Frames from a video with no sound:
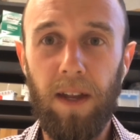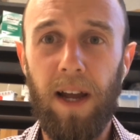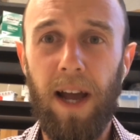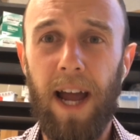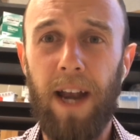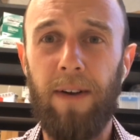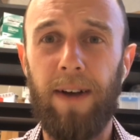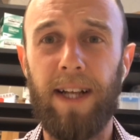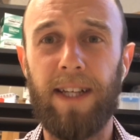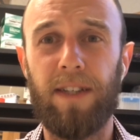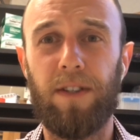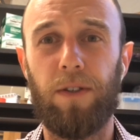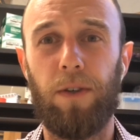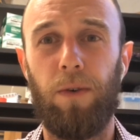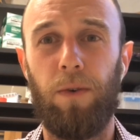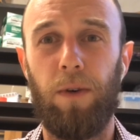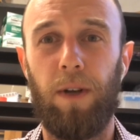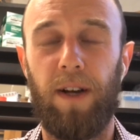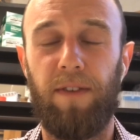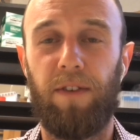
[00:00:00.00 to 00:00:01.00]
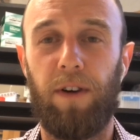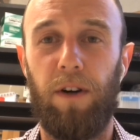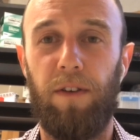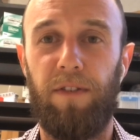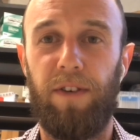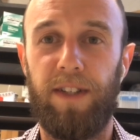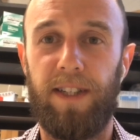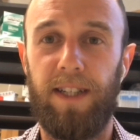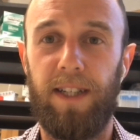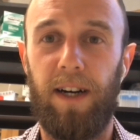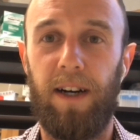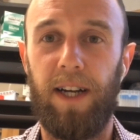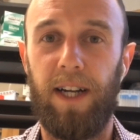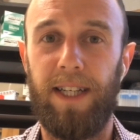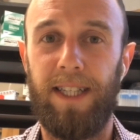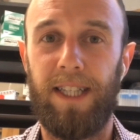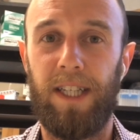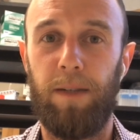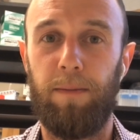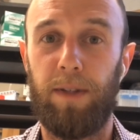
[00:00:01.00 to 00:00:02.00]
Anyway, that's all I've got for tonight in
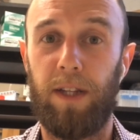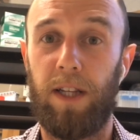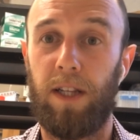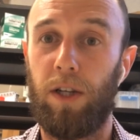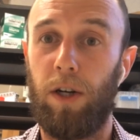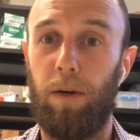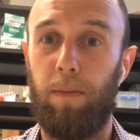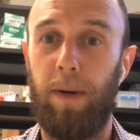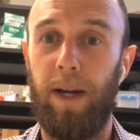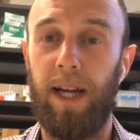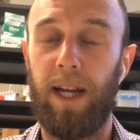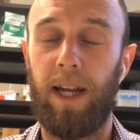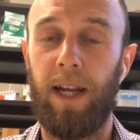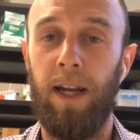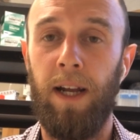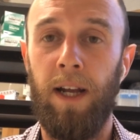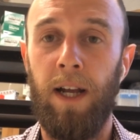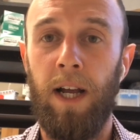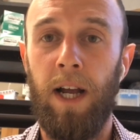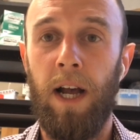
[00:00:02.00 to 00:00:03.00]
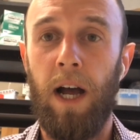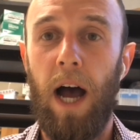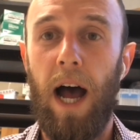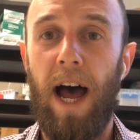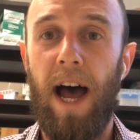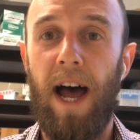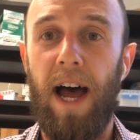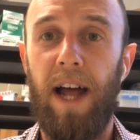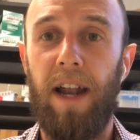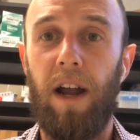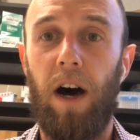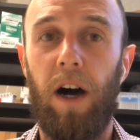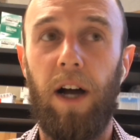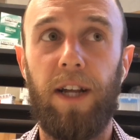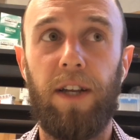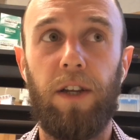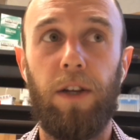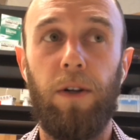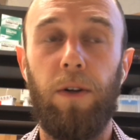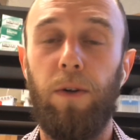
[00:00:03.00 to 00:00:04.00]
terms of the topic. And I
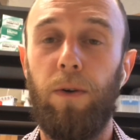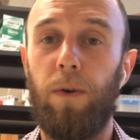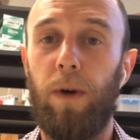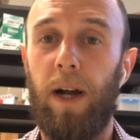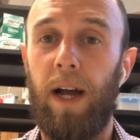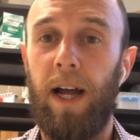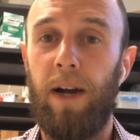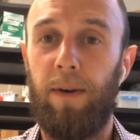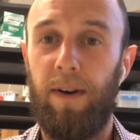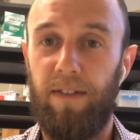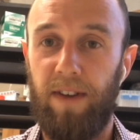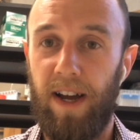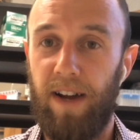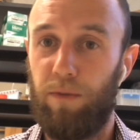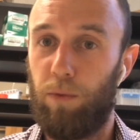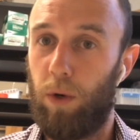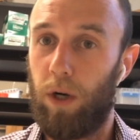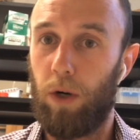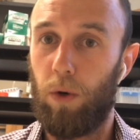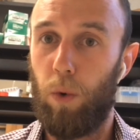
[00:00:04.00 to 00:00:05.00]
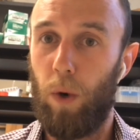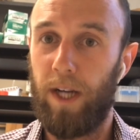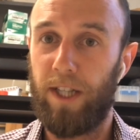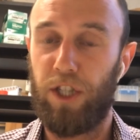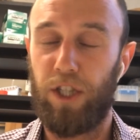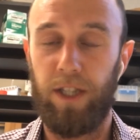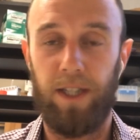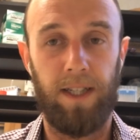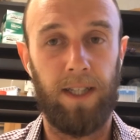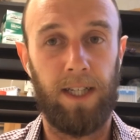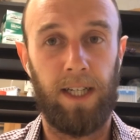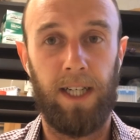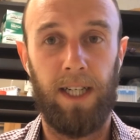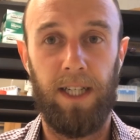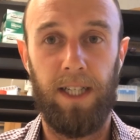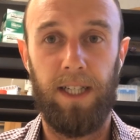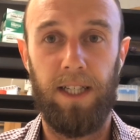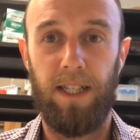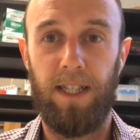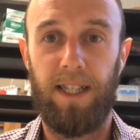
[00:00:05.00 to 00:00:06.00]
do, however, have one question,
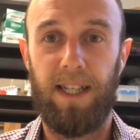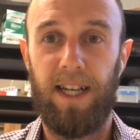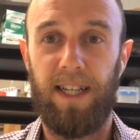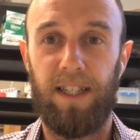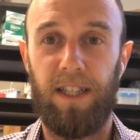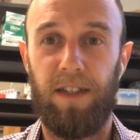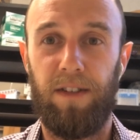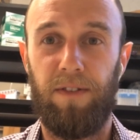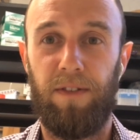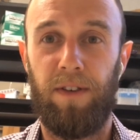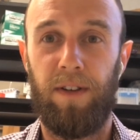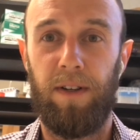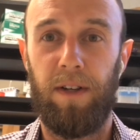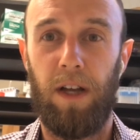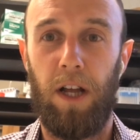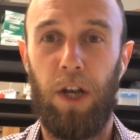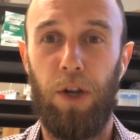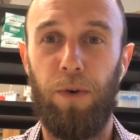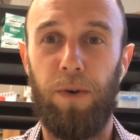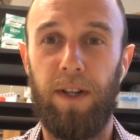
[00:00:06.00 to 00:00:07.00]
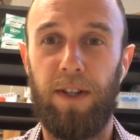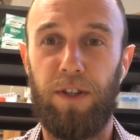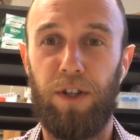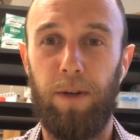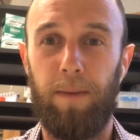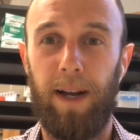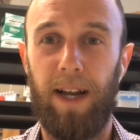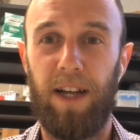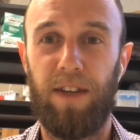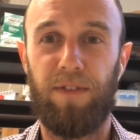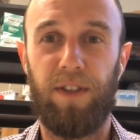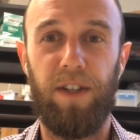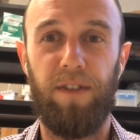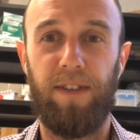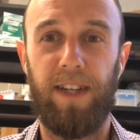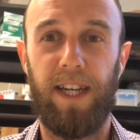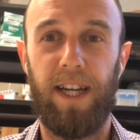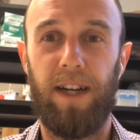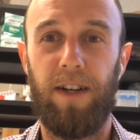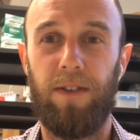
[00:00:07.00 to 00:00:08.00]
because as I've alluded to in my last few
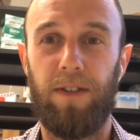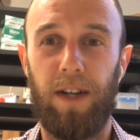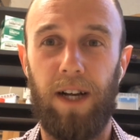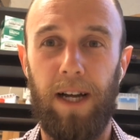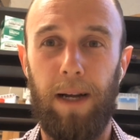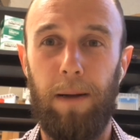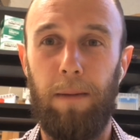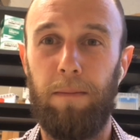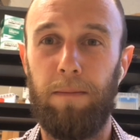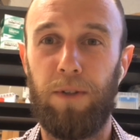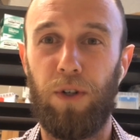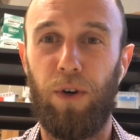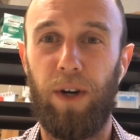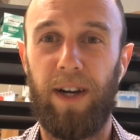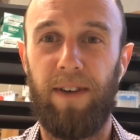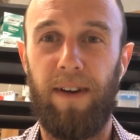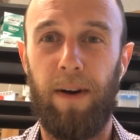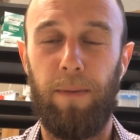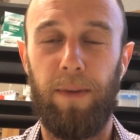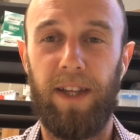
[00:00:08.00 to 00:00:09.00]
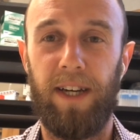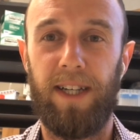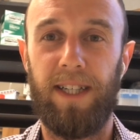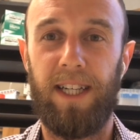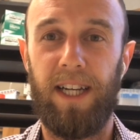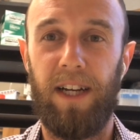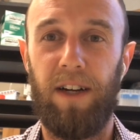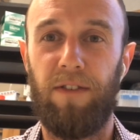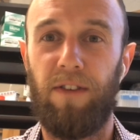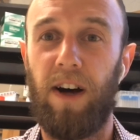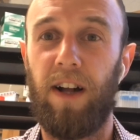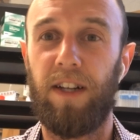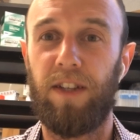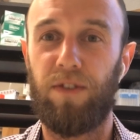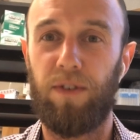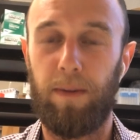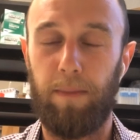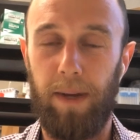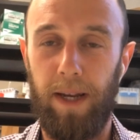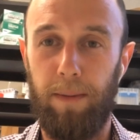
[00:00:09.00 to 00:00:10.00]
videos, I am toying around with the idea of
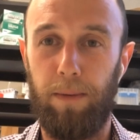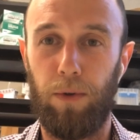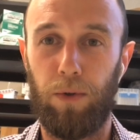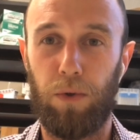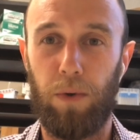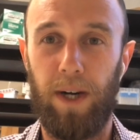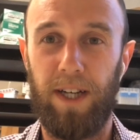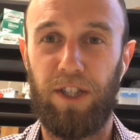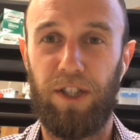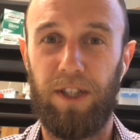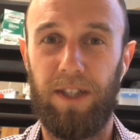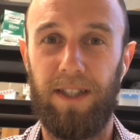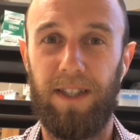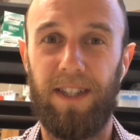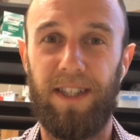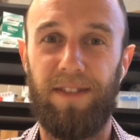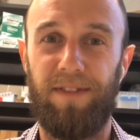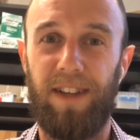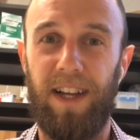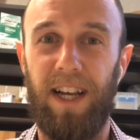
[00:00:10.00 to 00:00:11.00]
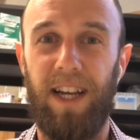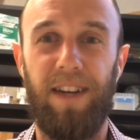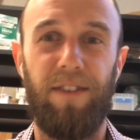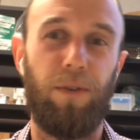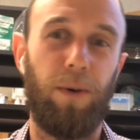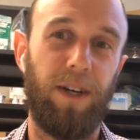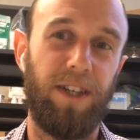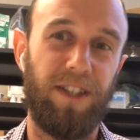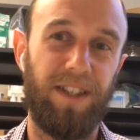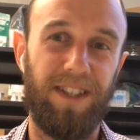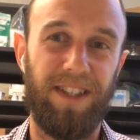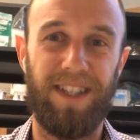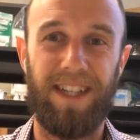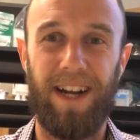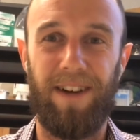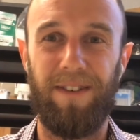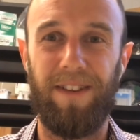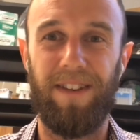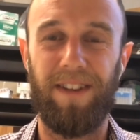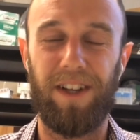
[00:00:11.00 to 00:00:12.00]
answering people's questions if they leave questions
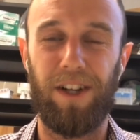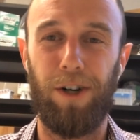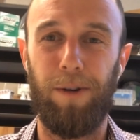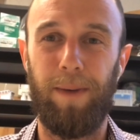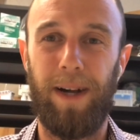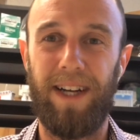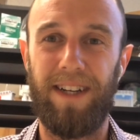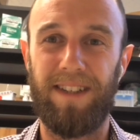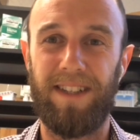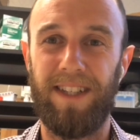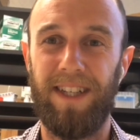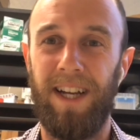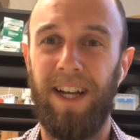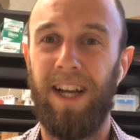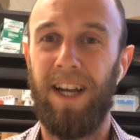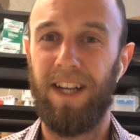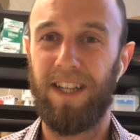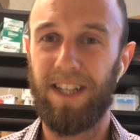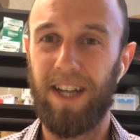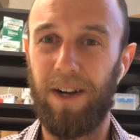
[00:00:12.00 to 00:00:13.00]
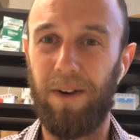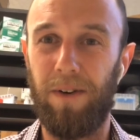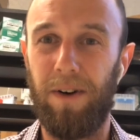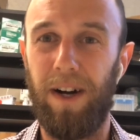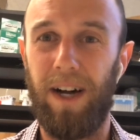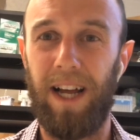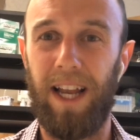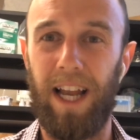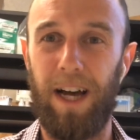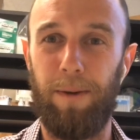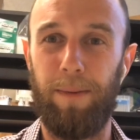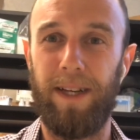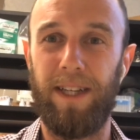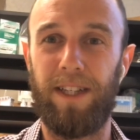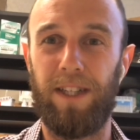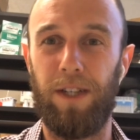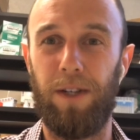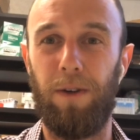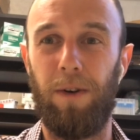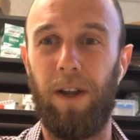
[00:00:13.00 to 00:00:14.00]
down in the comments. So allow me
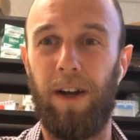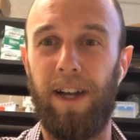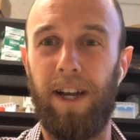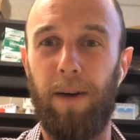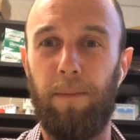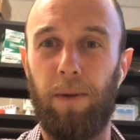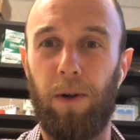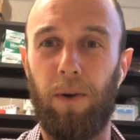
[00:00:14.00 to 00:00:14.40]
to line up the